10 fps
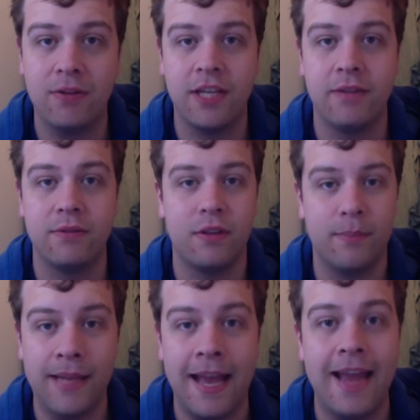sequence on the
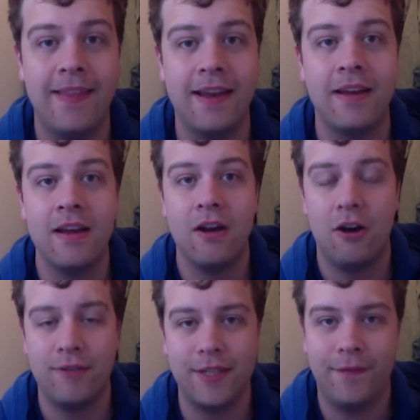plane, then
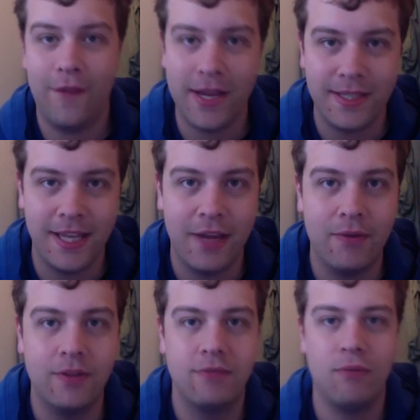obviously the fight
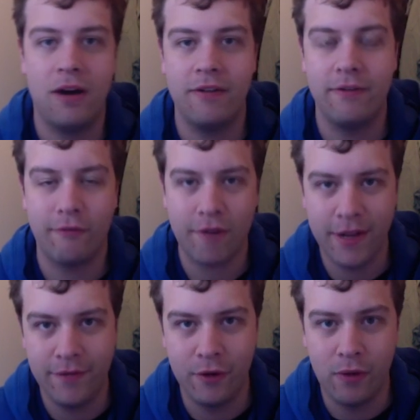sequence while in
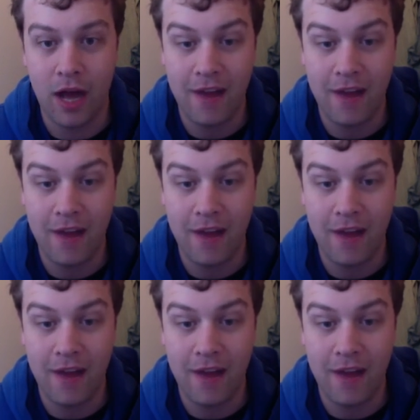freefall.